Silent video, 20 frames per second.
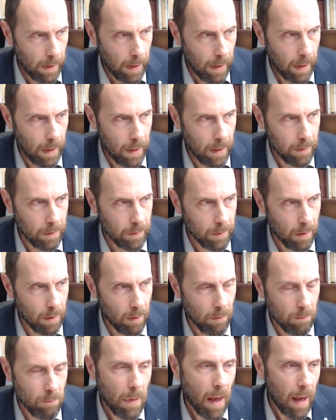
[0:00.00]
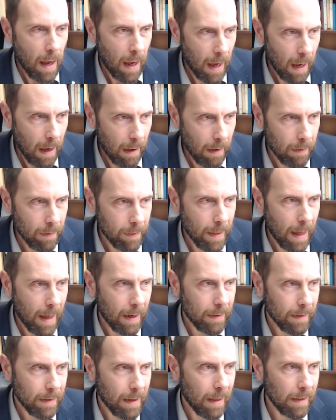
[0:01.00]
And
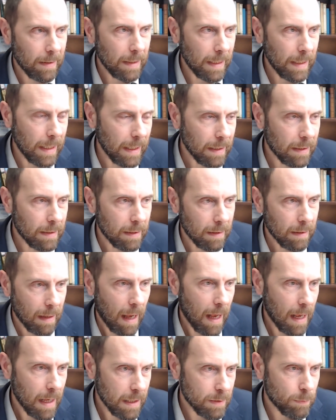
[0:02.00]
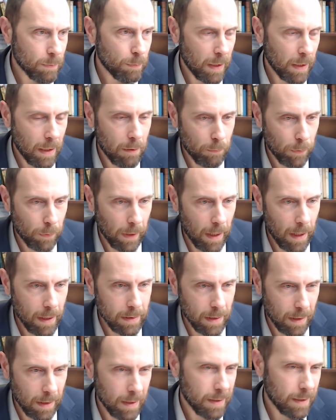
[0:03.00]
that elite has been in
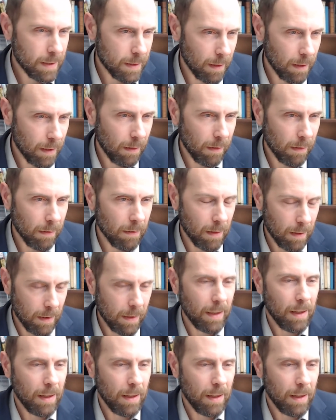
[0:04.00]
place and is still